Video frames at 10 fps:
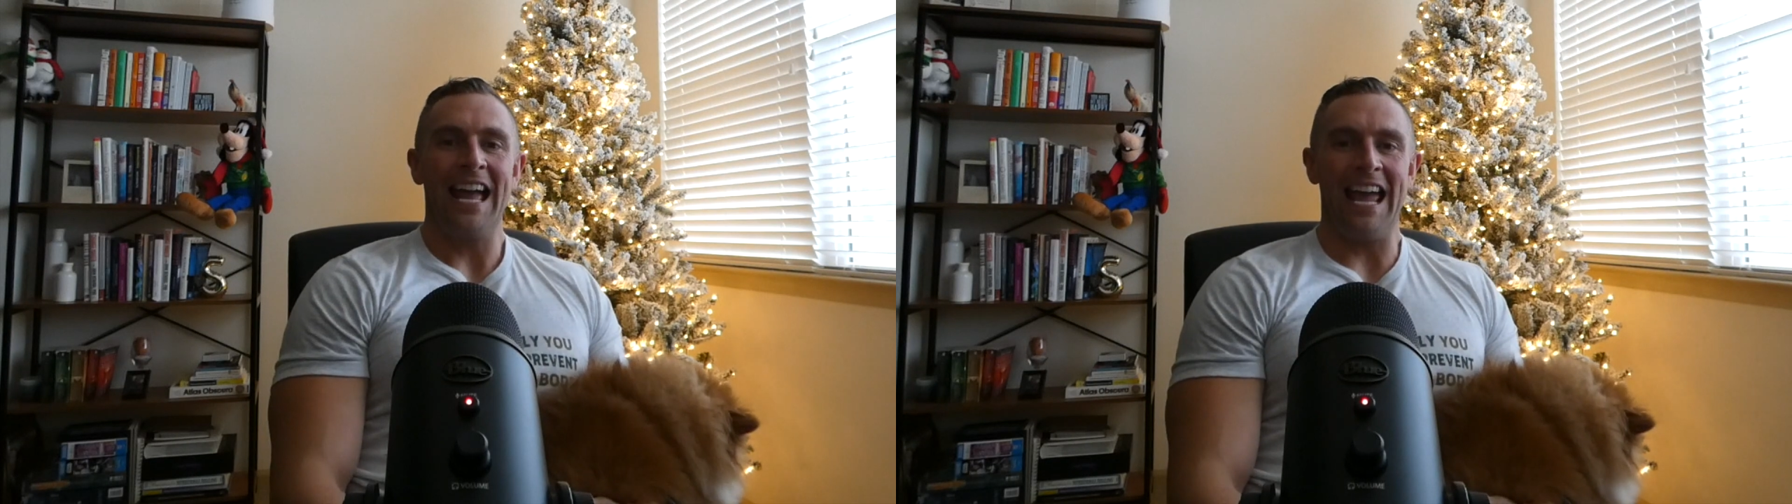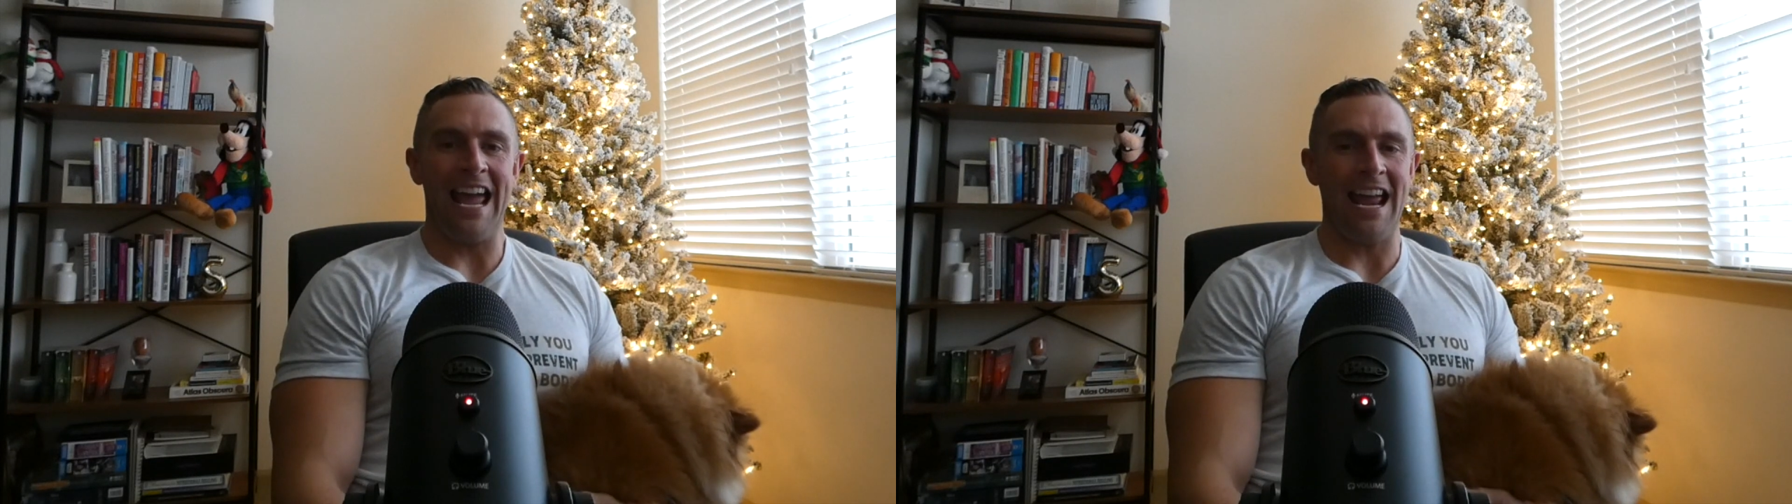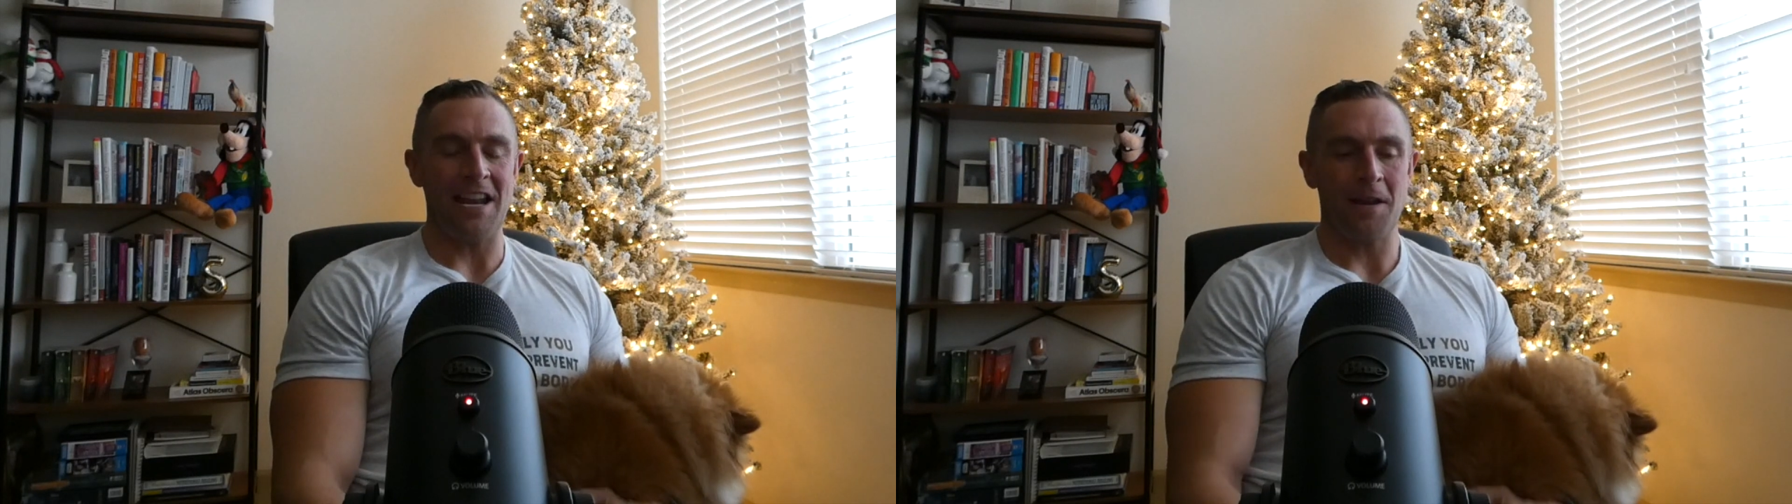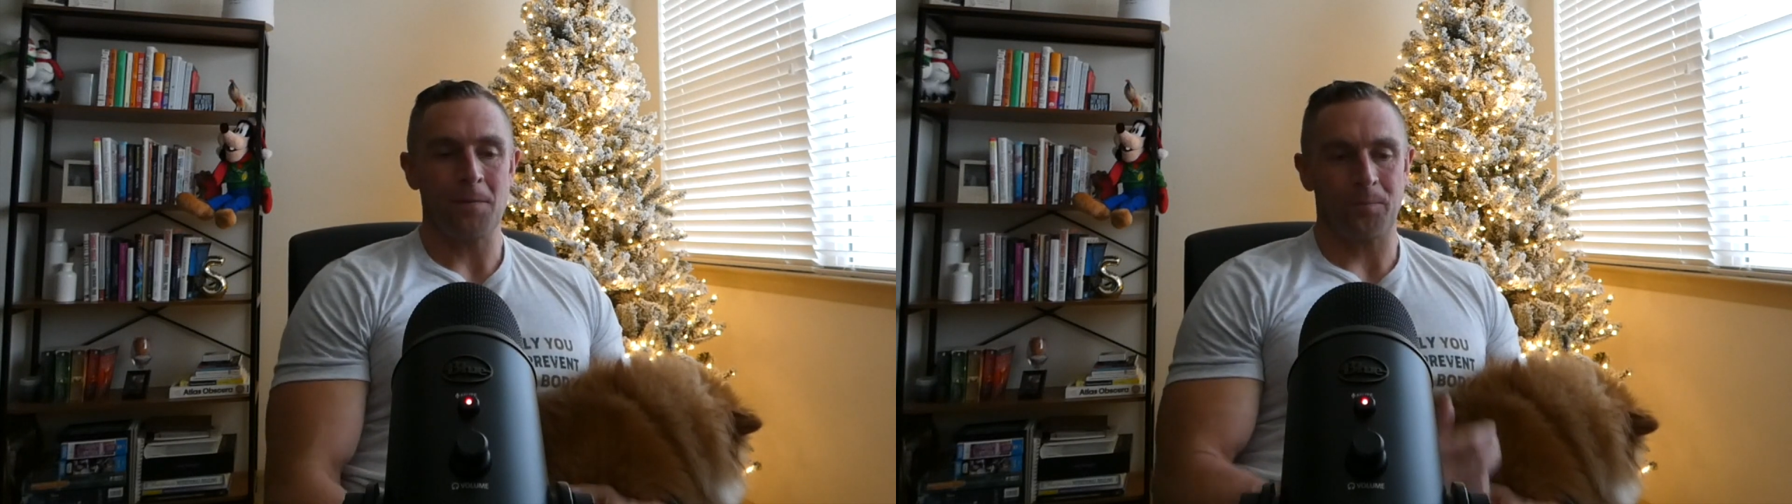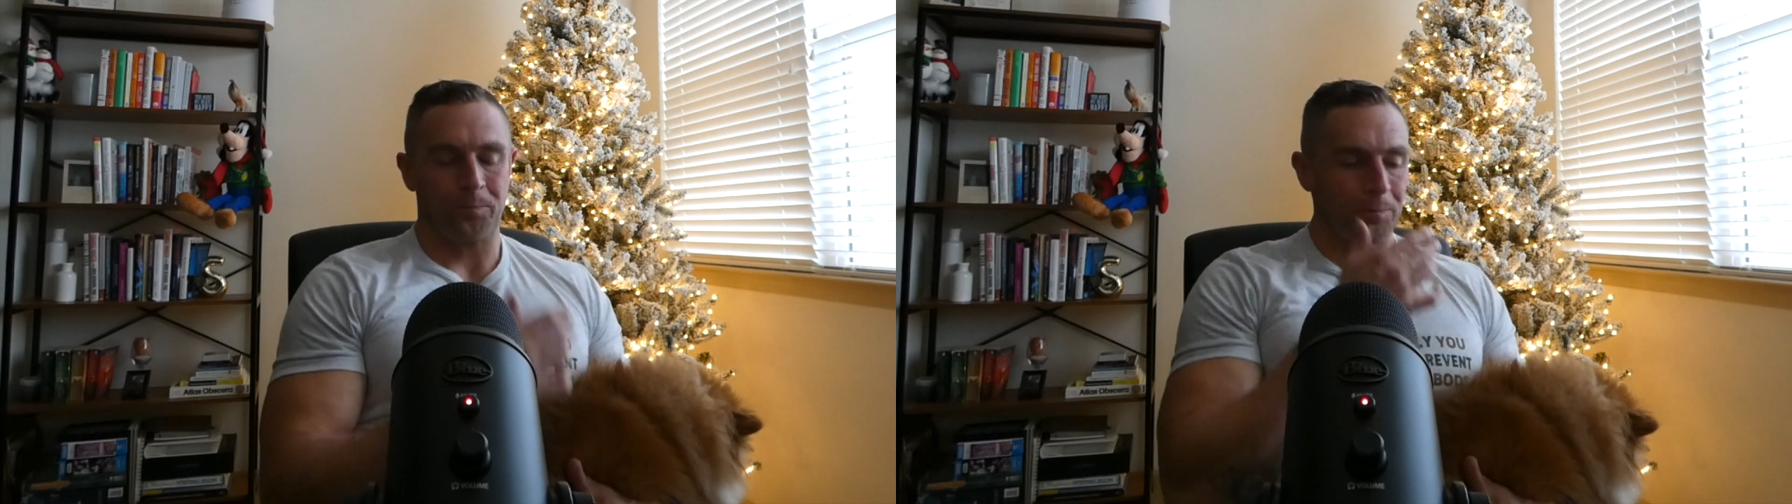And,
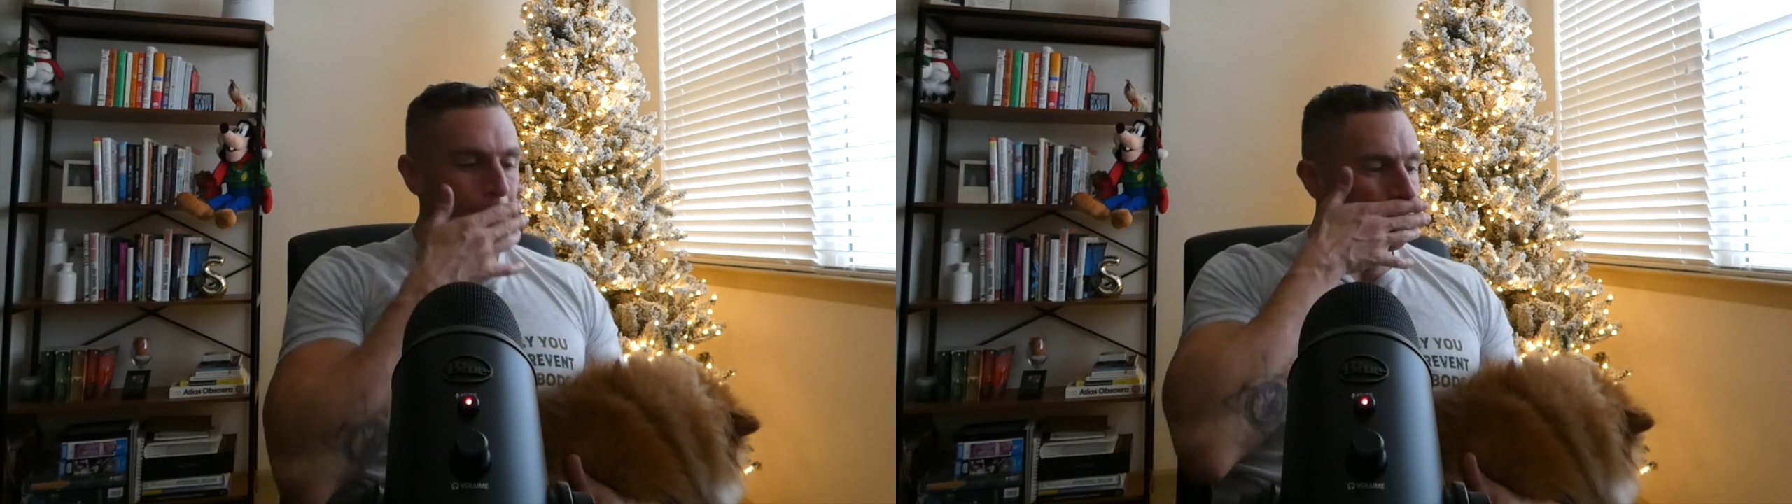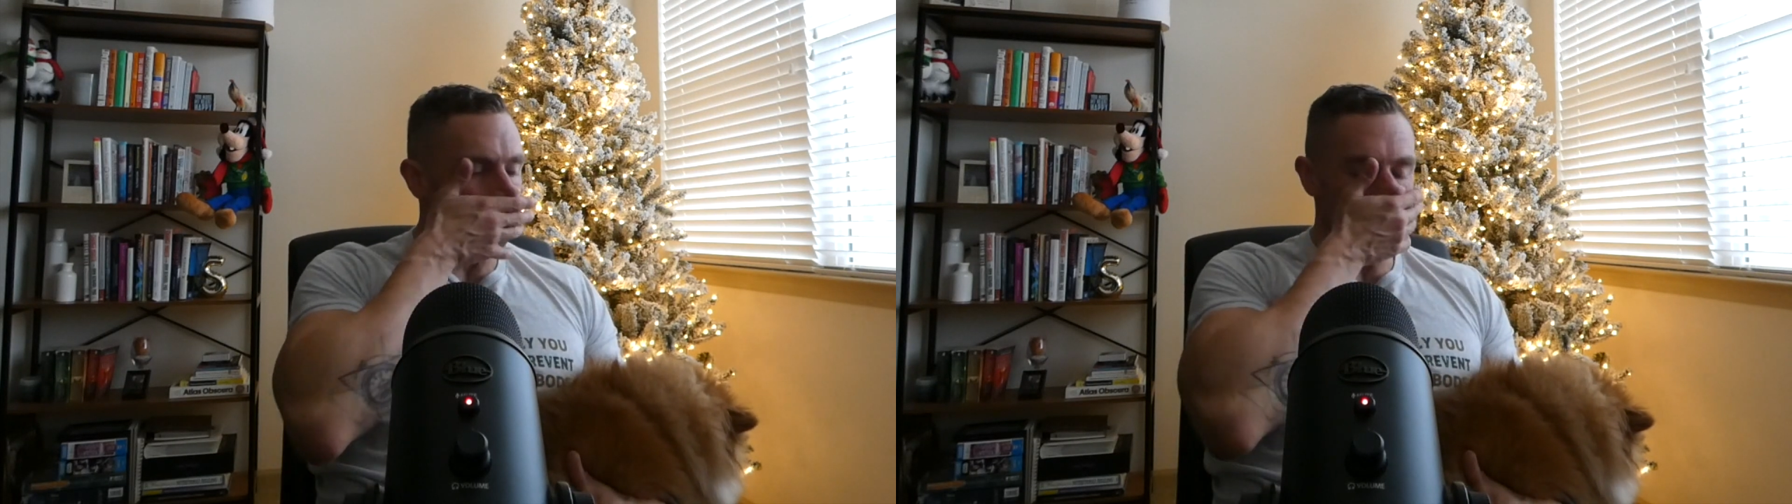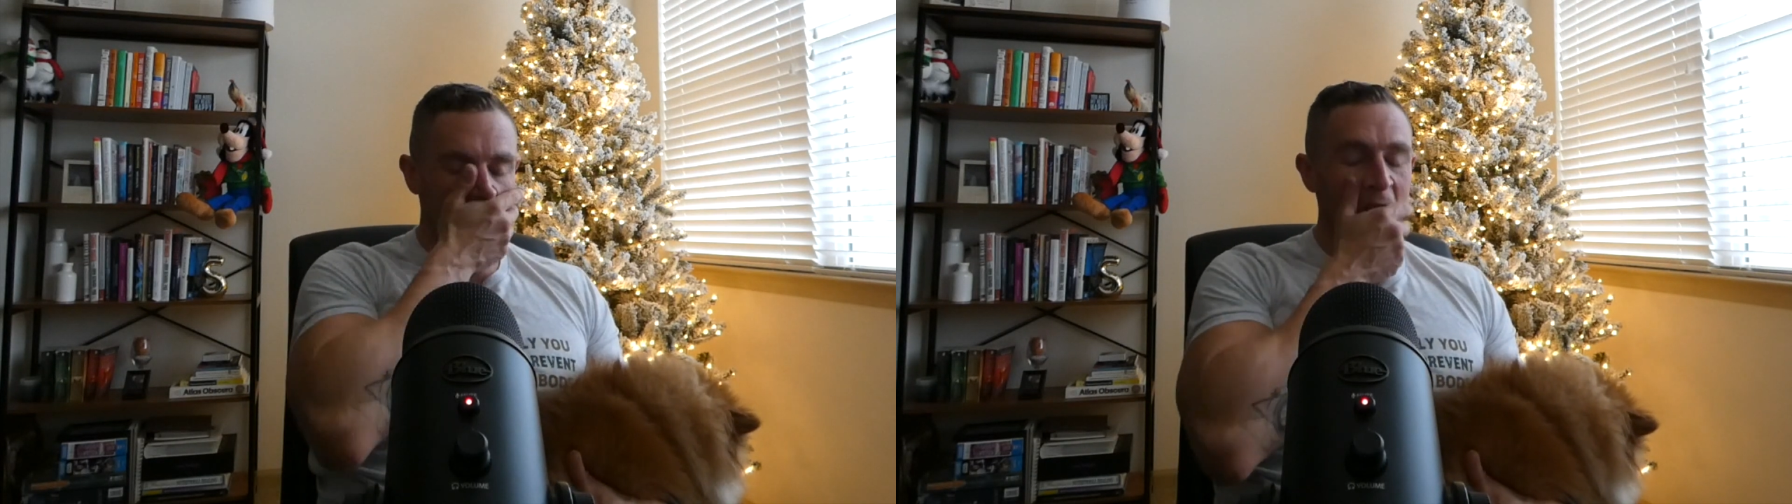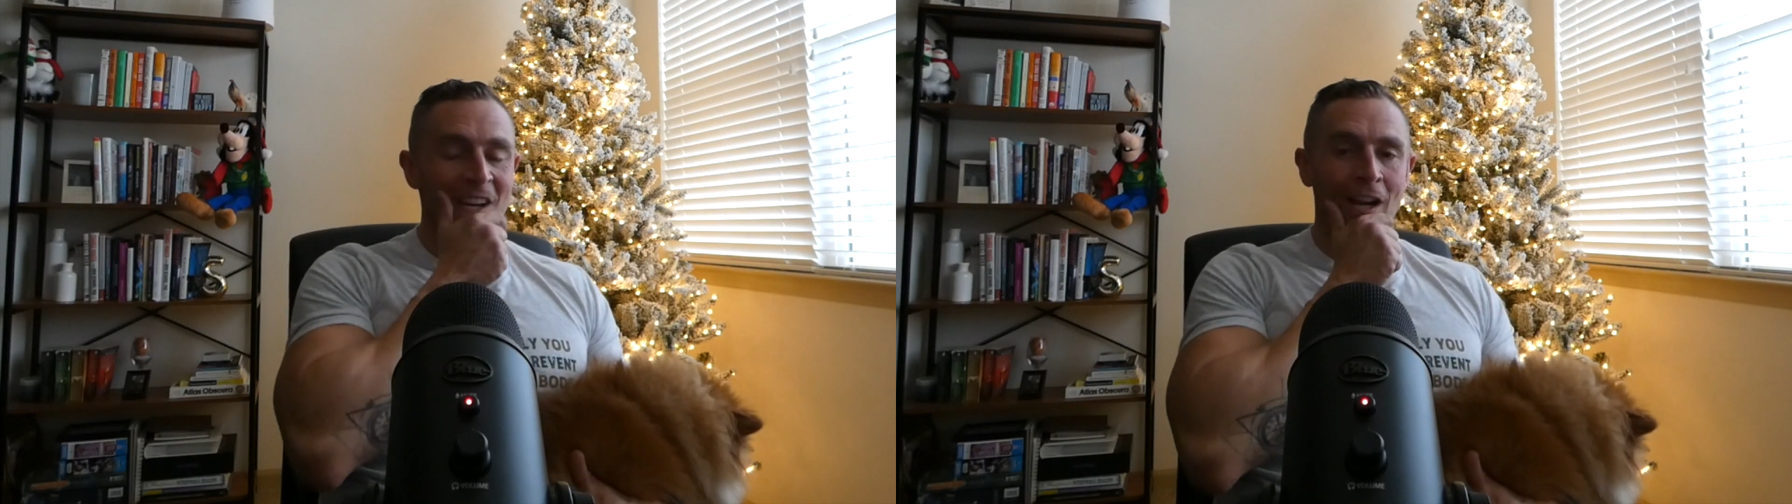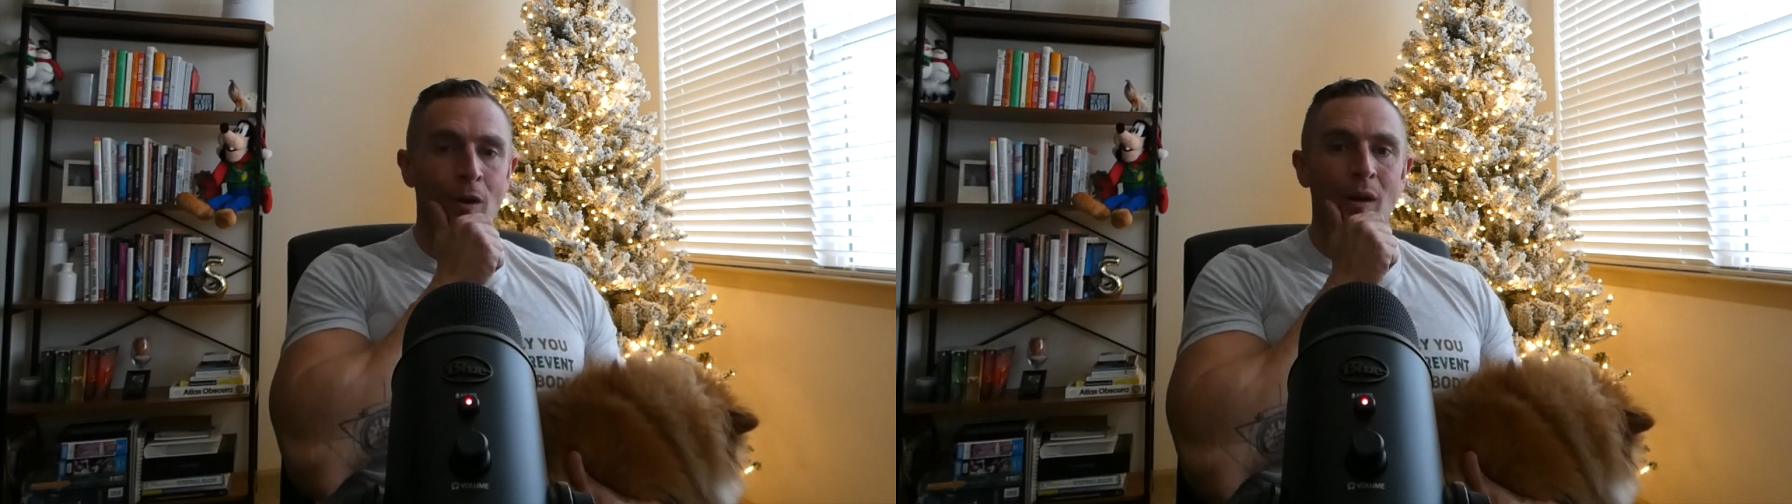
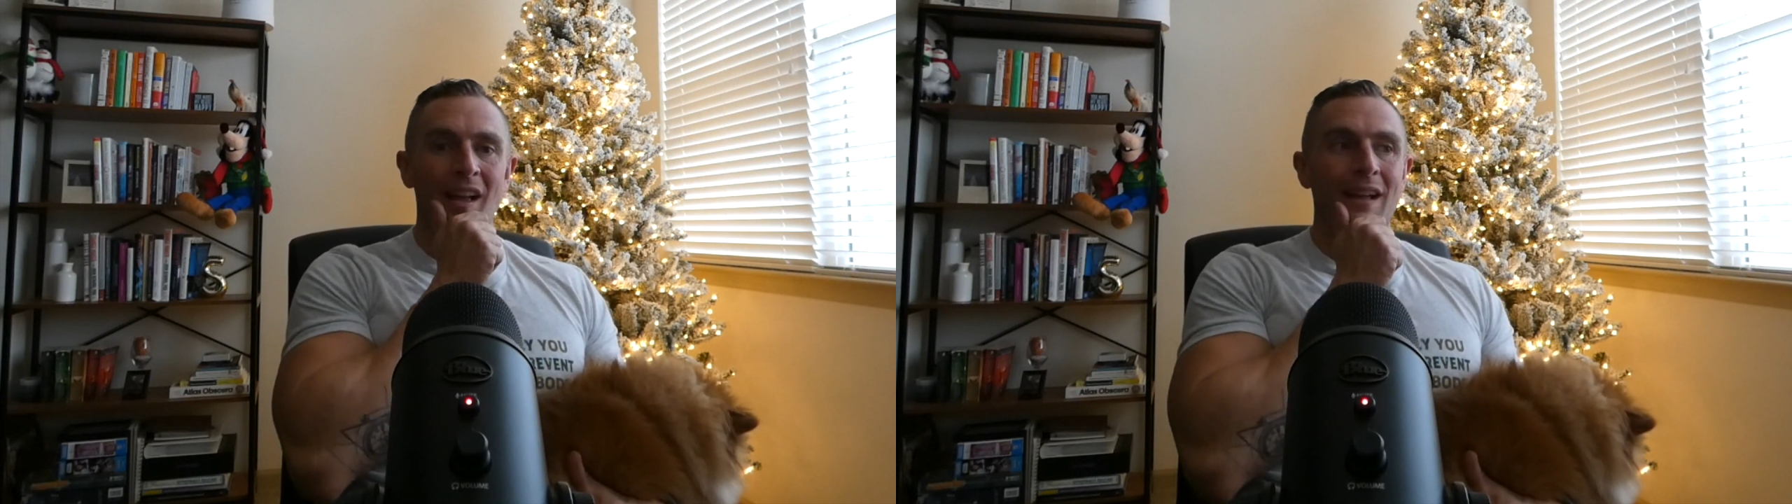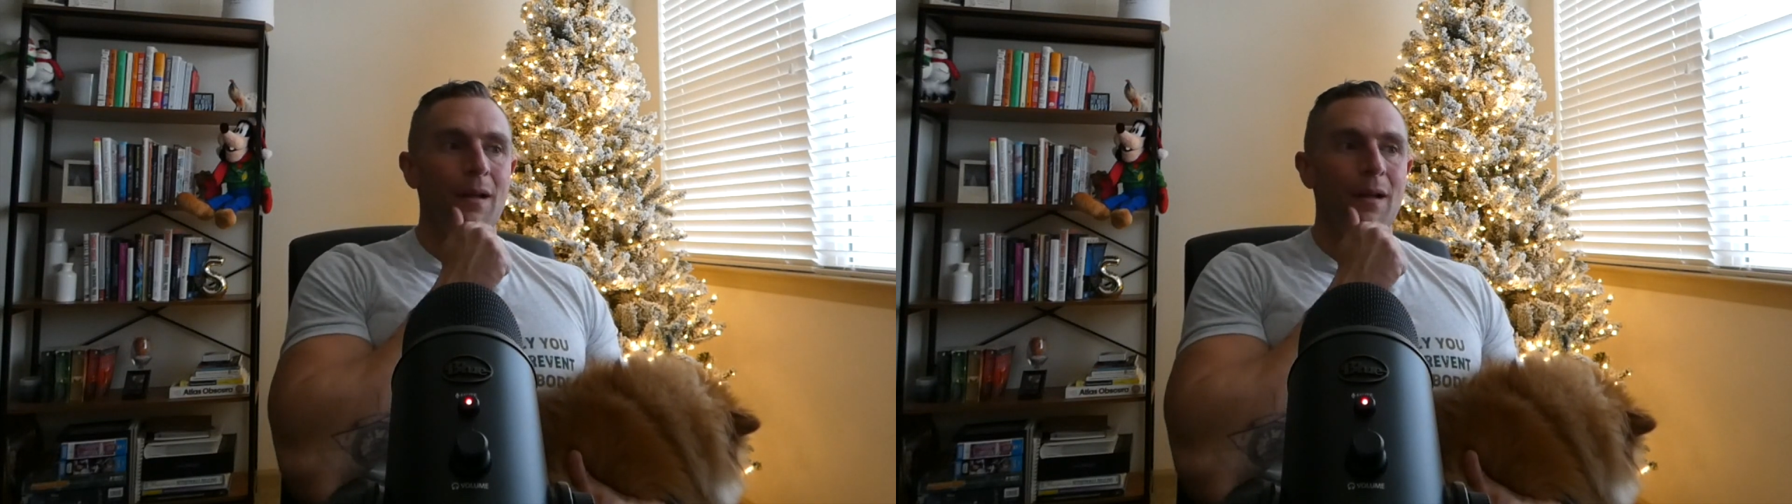you know,